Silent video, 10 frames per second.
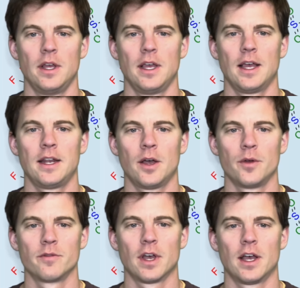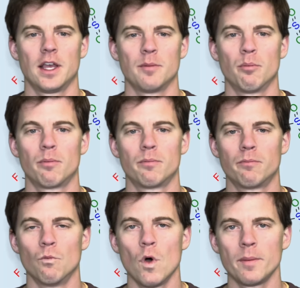And now we've got a
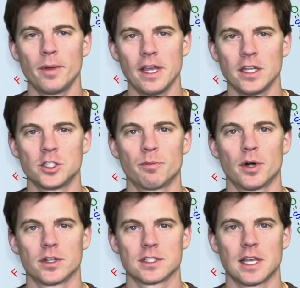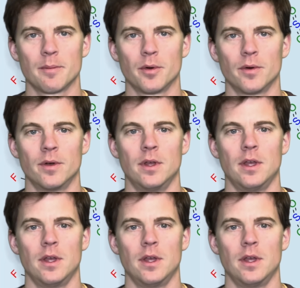1 page per sample